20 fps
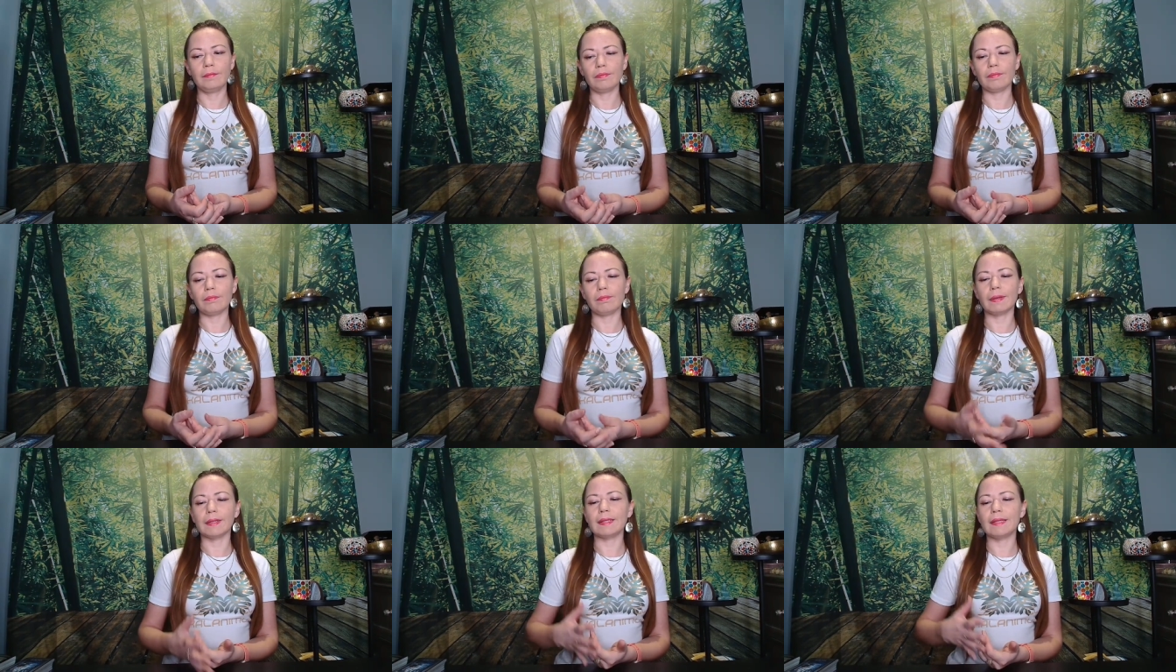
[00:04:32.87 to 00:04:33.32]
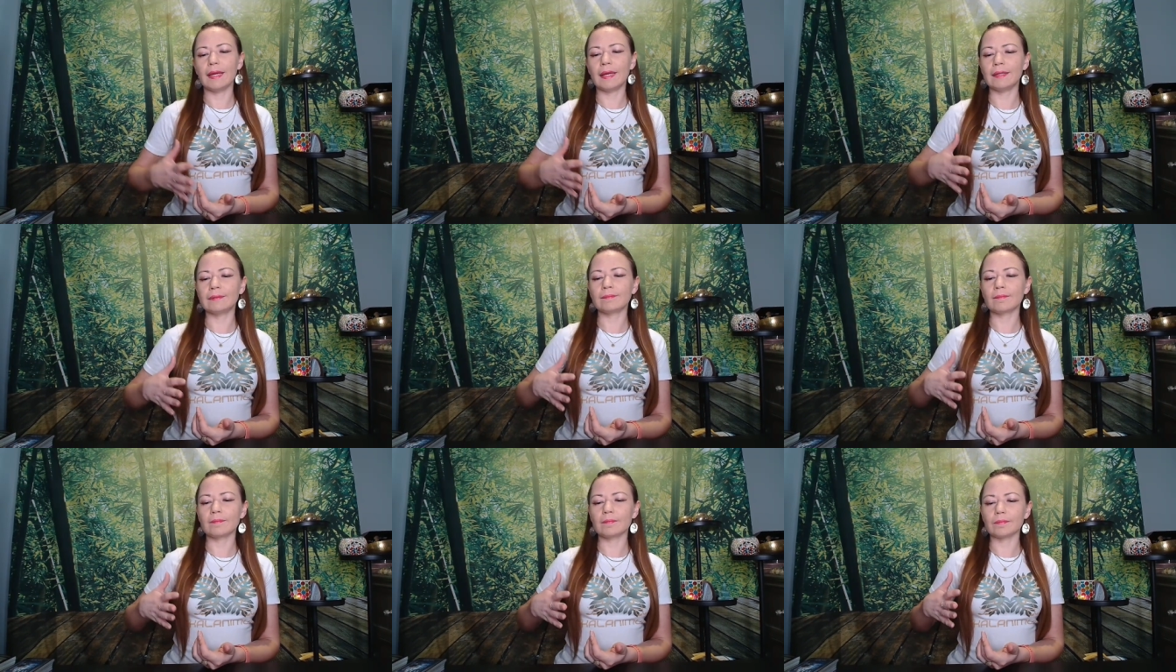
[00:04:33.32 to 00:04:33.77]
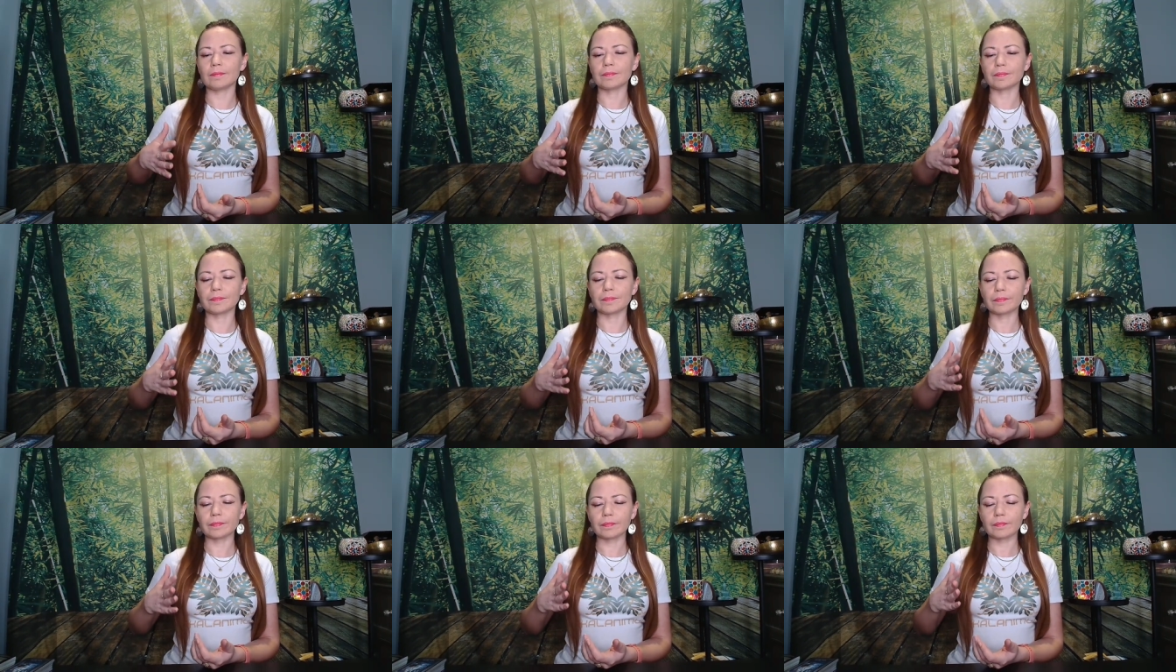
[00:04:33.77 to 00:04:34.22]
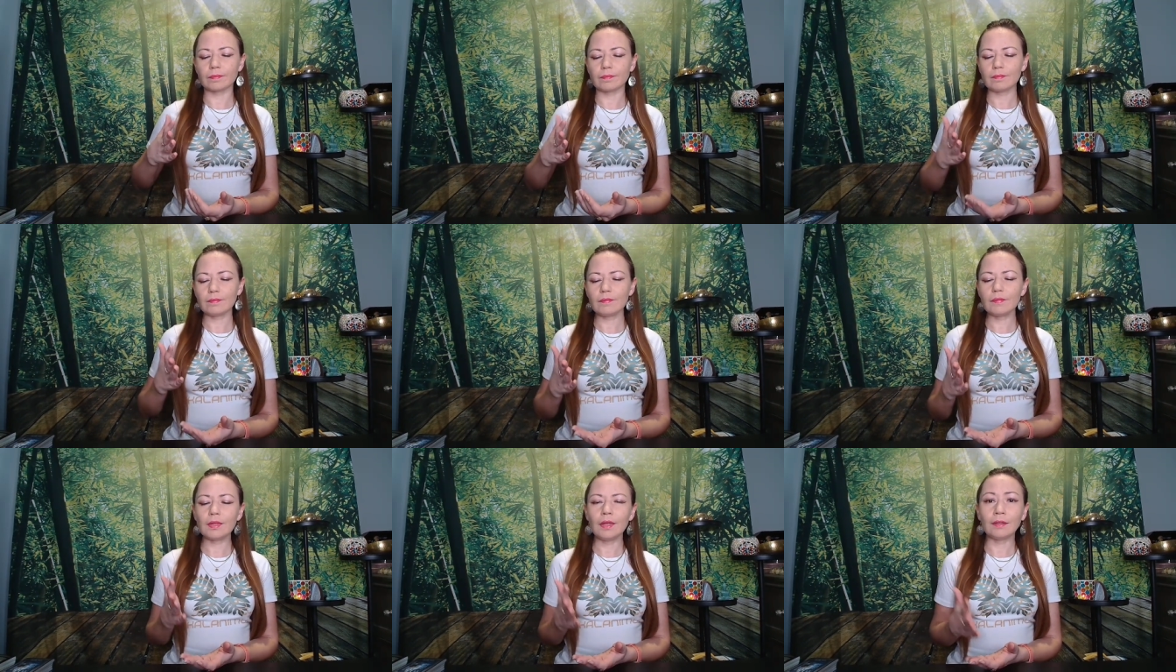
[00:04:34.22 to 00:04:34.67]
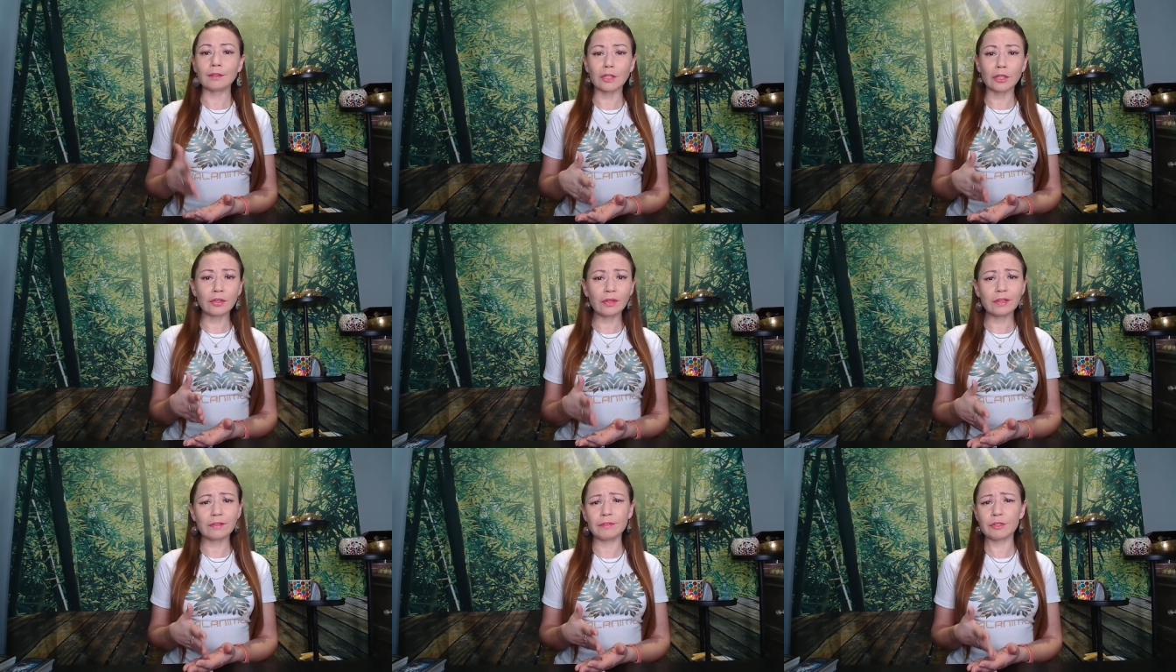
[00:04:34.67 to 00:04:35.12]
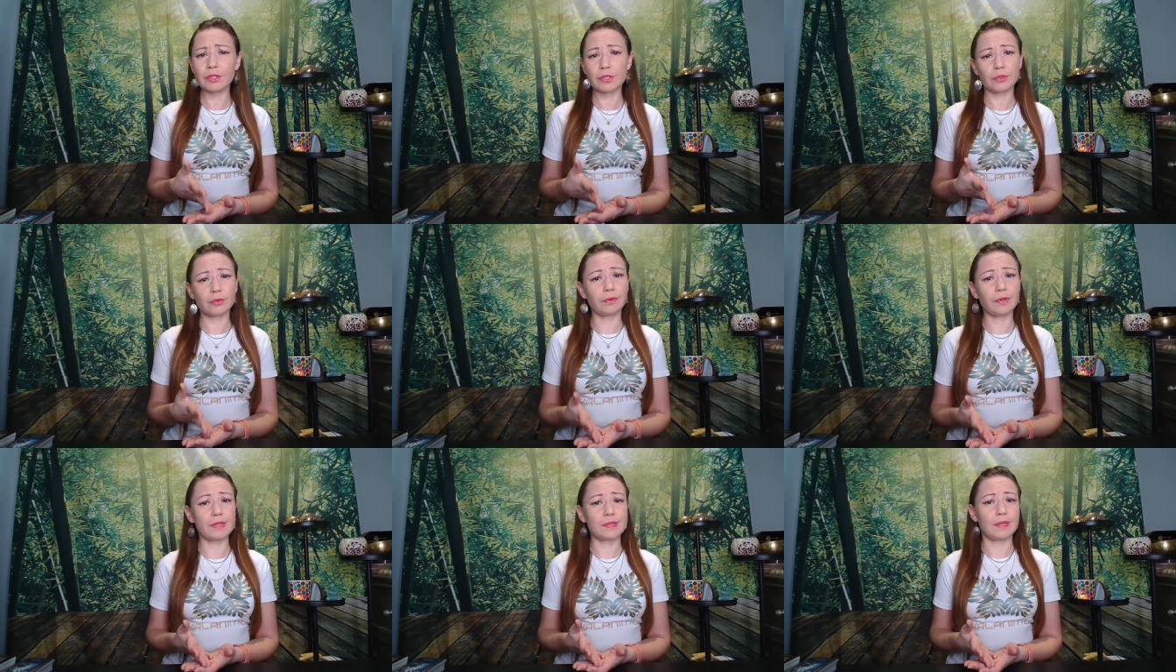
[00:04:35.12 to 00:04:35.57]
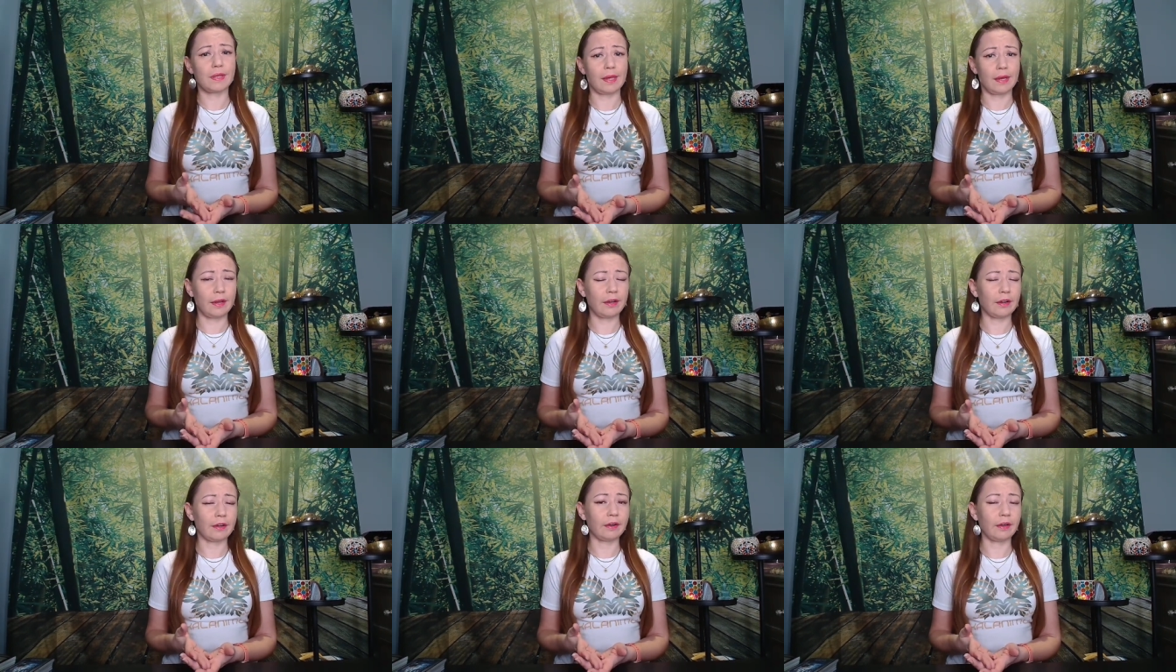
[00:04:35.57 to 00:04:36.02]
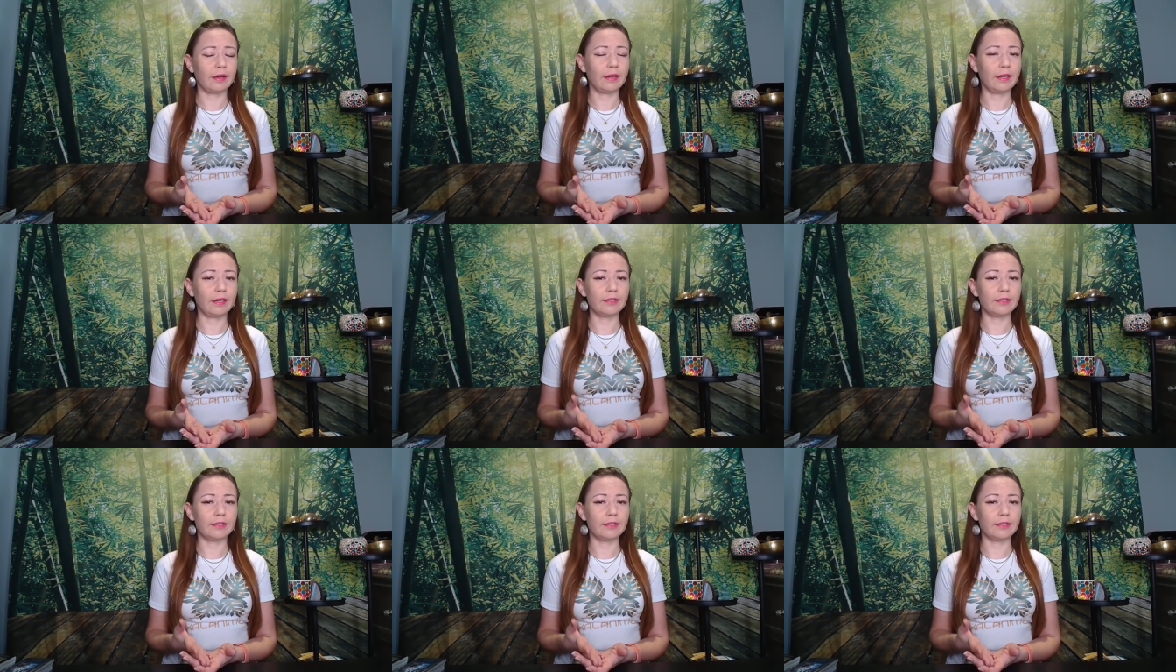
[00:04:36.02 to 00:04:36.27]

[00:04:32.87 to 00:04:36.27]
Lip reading: But then, don't leave your stories there.